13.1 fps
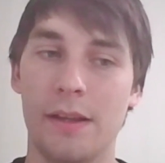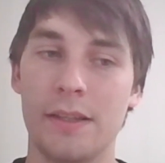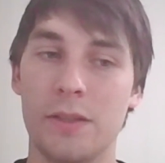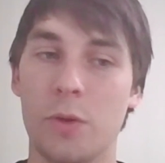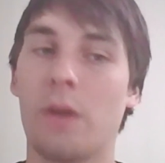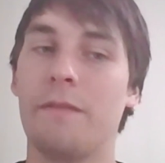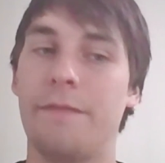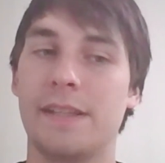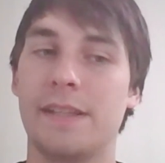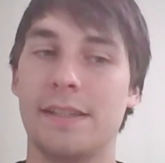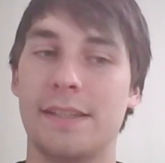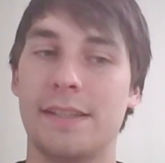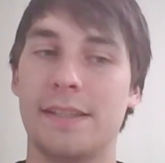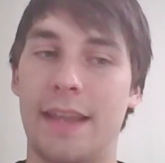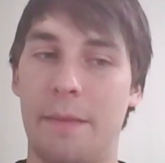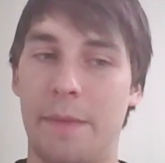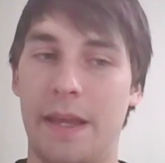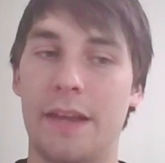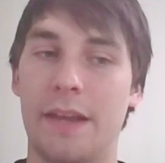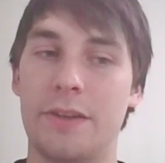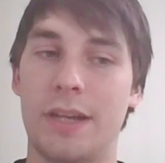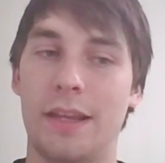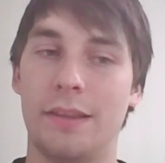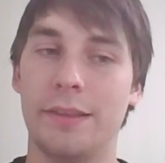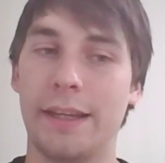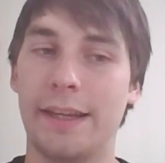your visit to that page
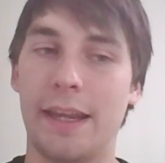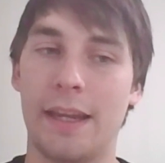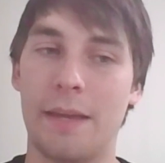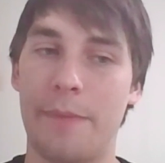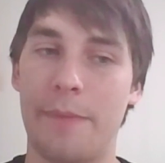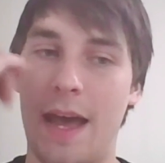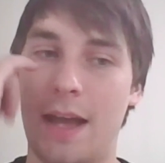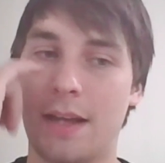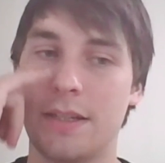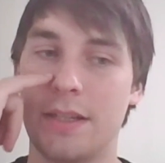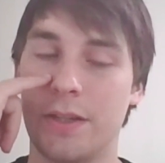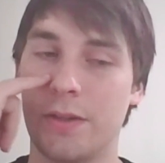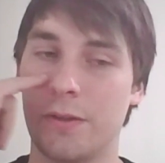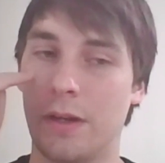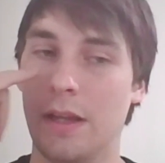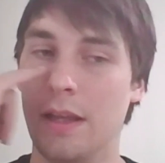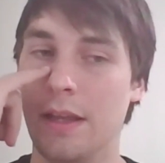and linking it back to